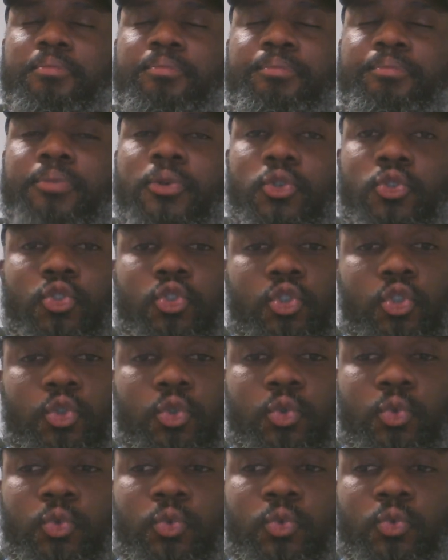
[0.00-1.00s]

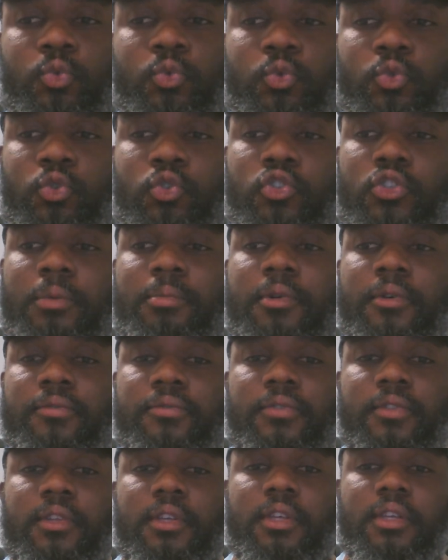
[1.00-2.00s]
pursue some of
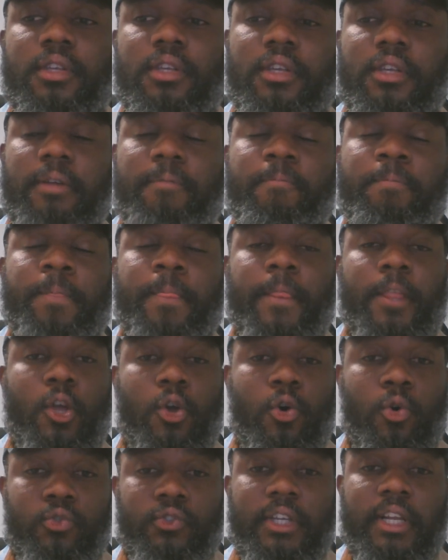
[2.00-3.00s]
the
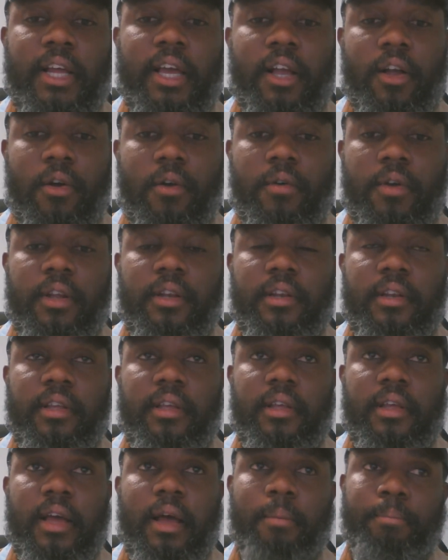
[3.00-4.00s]
goals that I
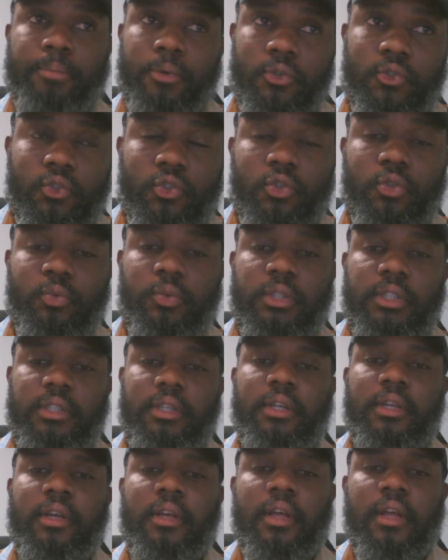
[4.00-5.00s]
currently am pursuing,
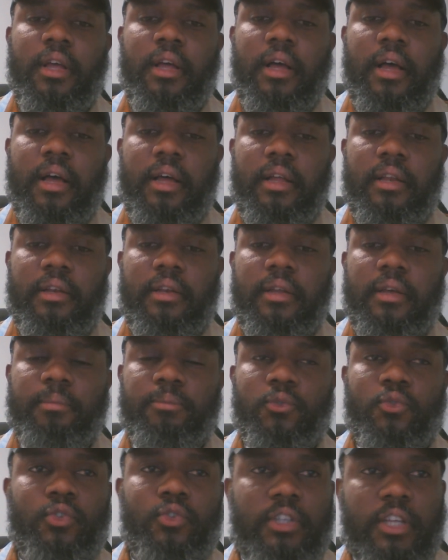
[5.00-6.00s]
and
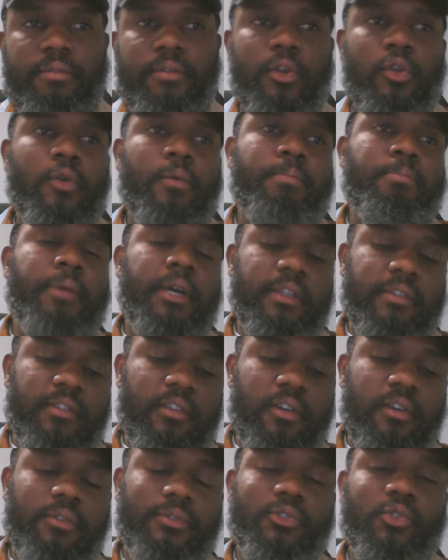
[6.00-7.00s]
to develop
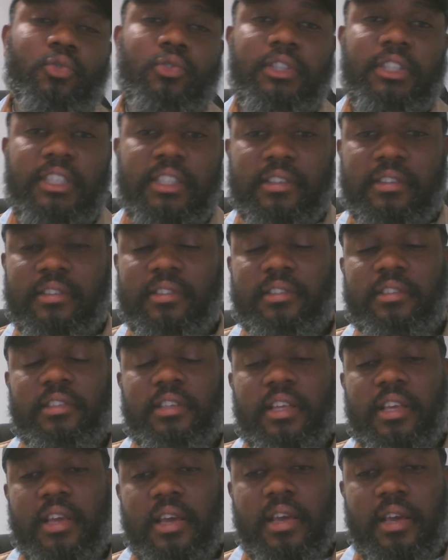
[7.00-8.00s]
myself. So this
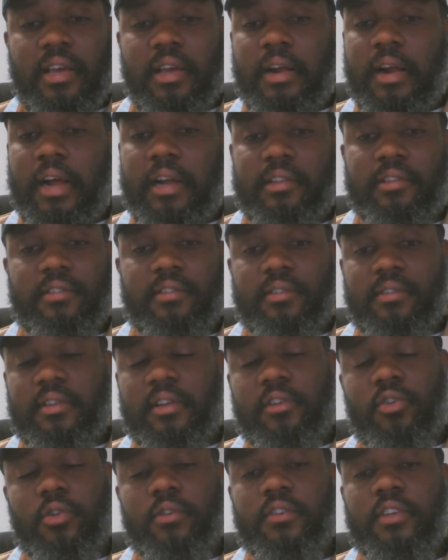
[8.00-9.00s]
here at
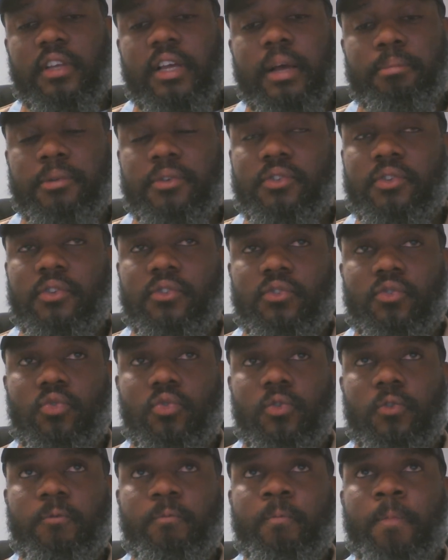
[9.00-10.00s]
Nottingham Business
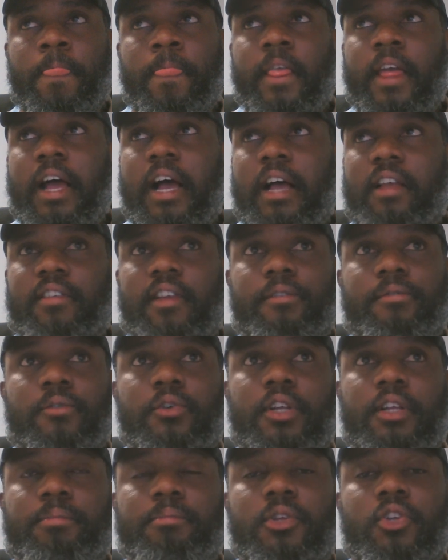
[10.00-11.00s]
School has
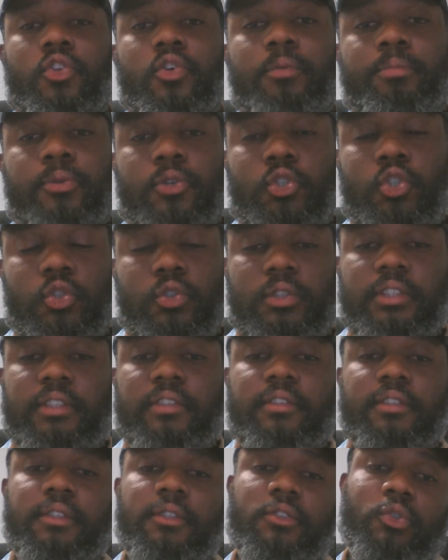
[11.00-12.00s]
afforded me the
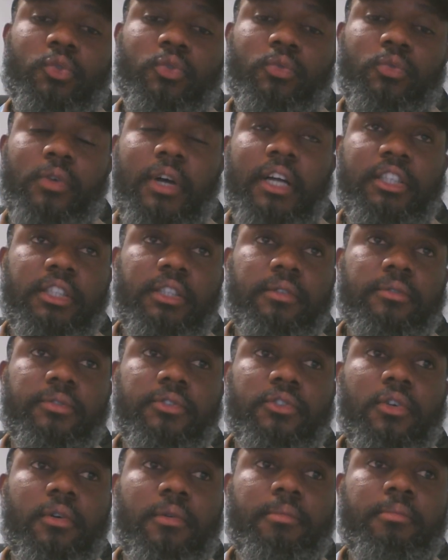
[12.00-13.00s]
opportunity to achieve
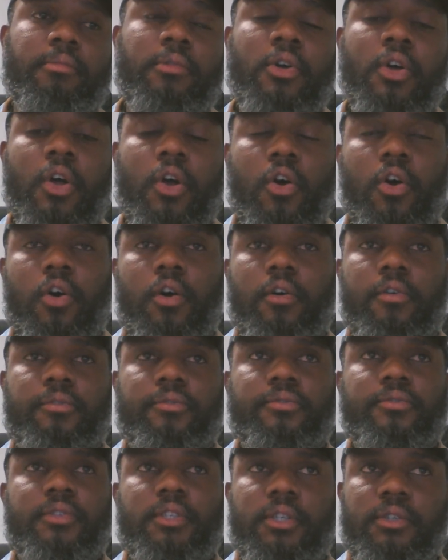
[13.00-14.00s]
some of
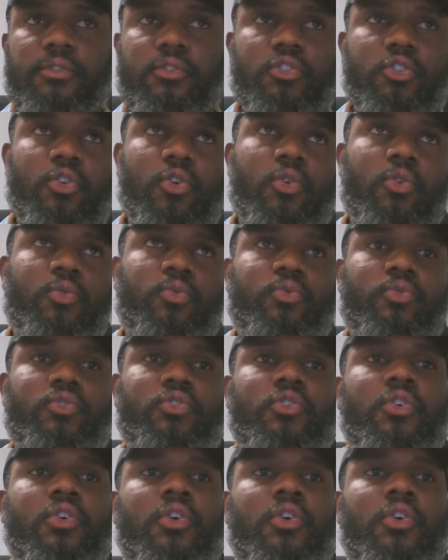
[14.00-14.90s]
these goals.